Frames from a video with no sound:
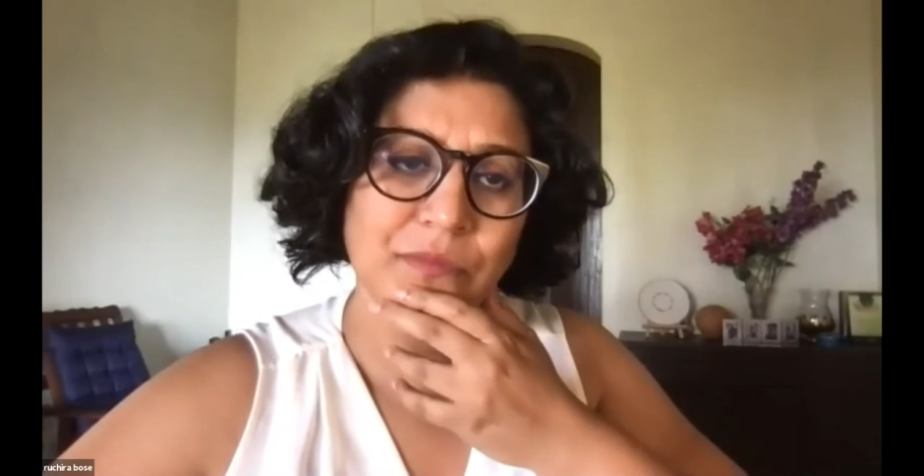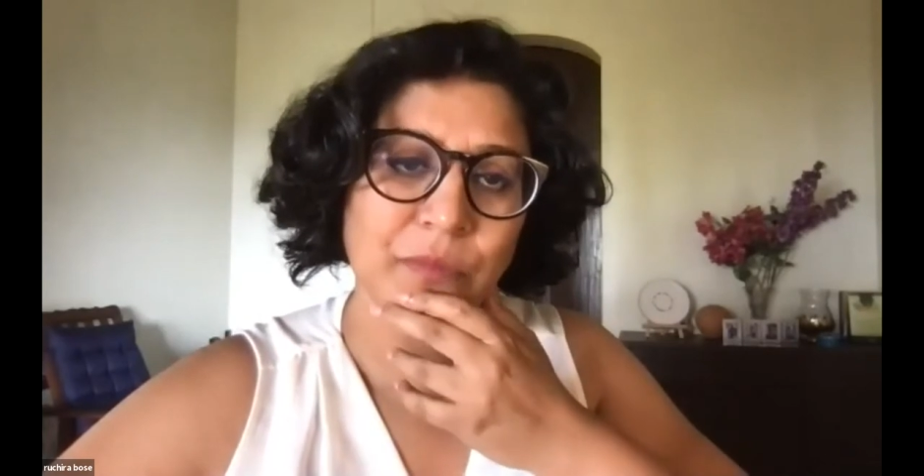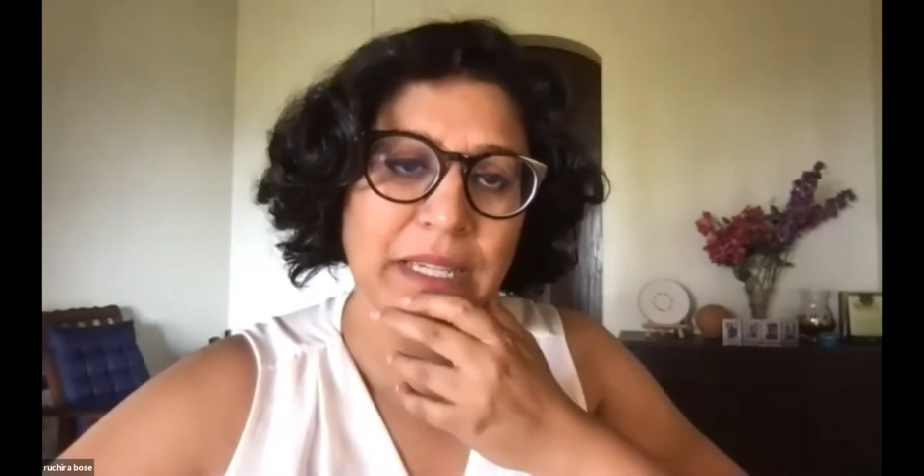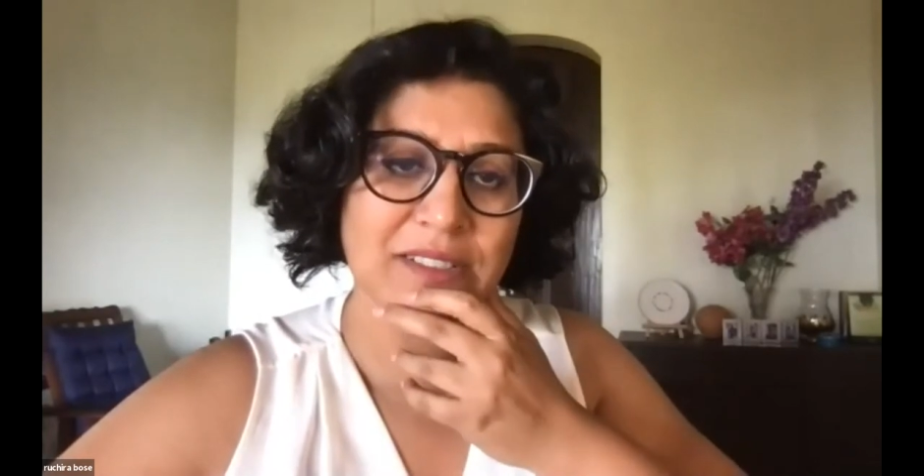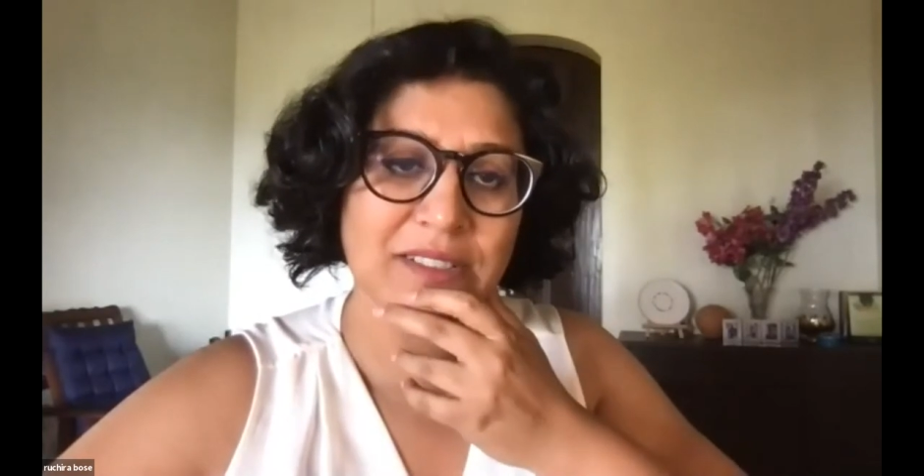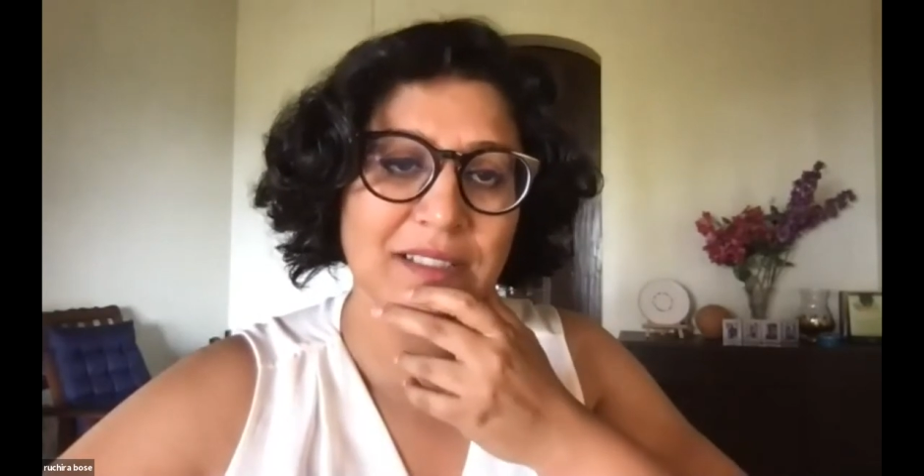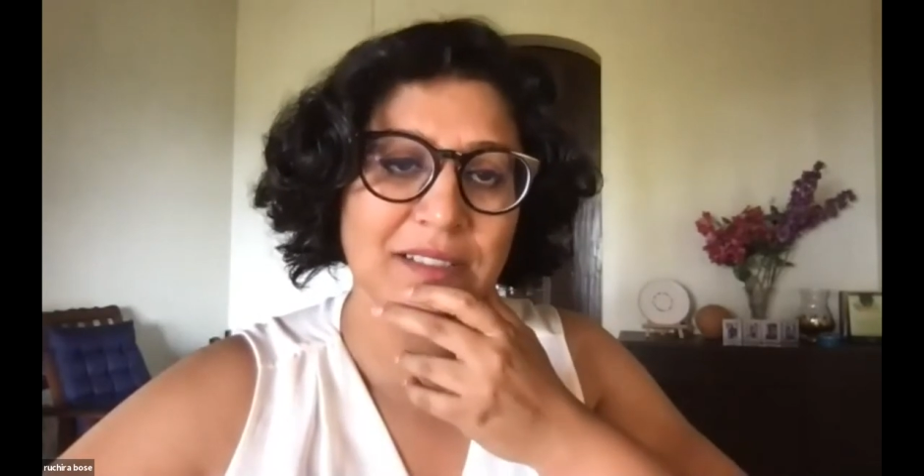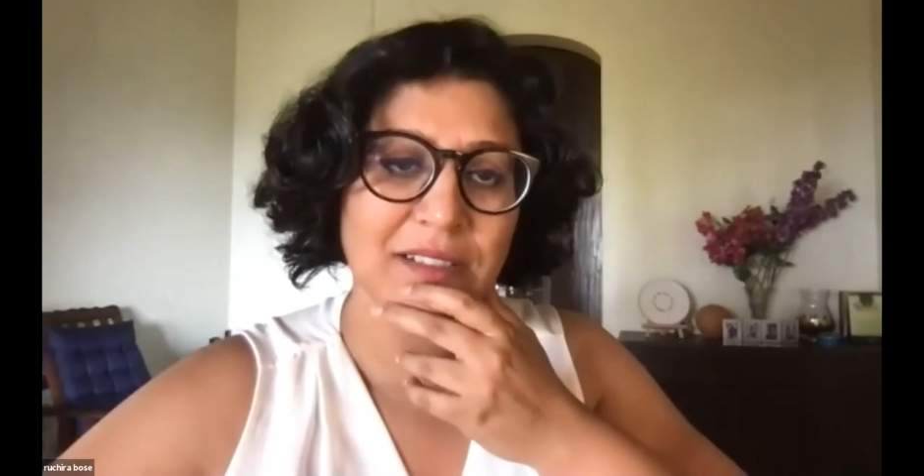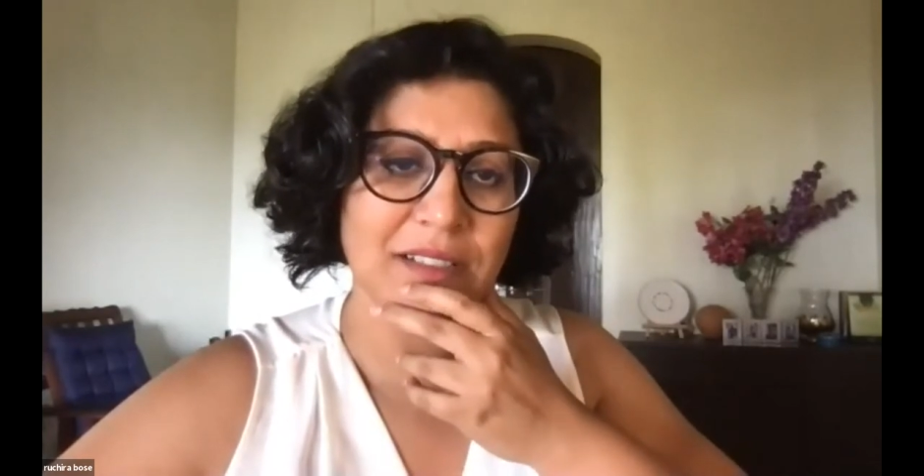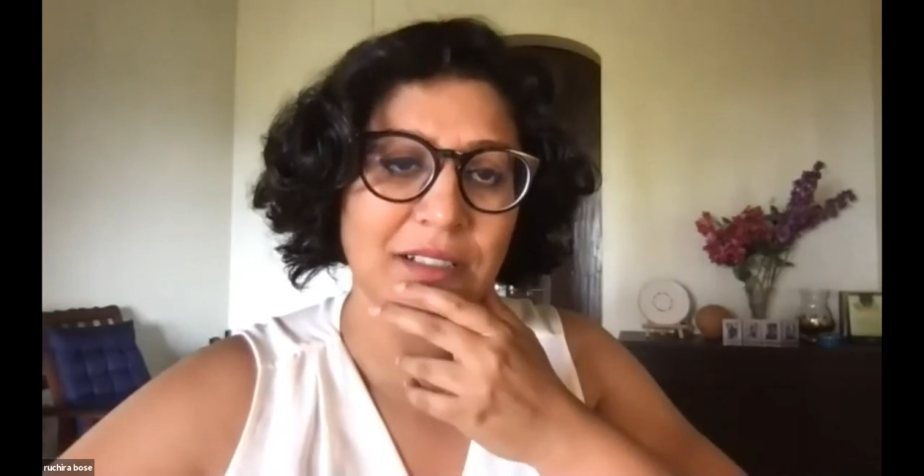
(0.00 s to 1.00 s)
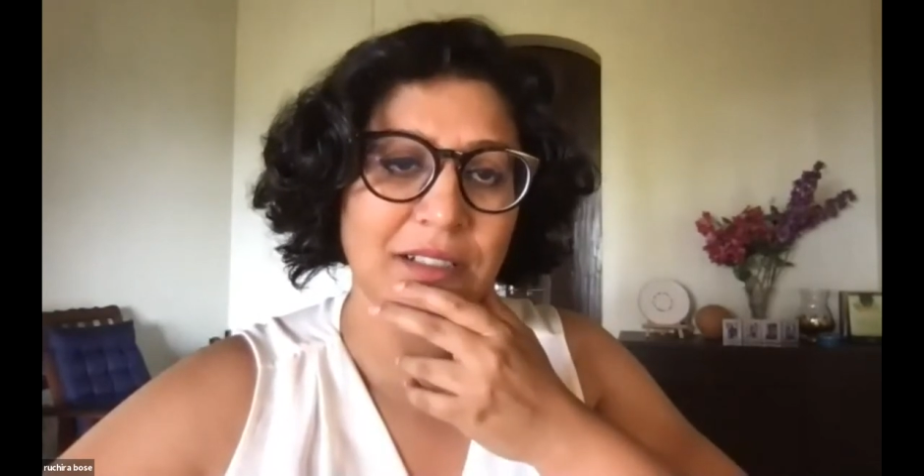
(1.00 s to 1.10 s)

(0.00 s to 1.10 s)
Meher says,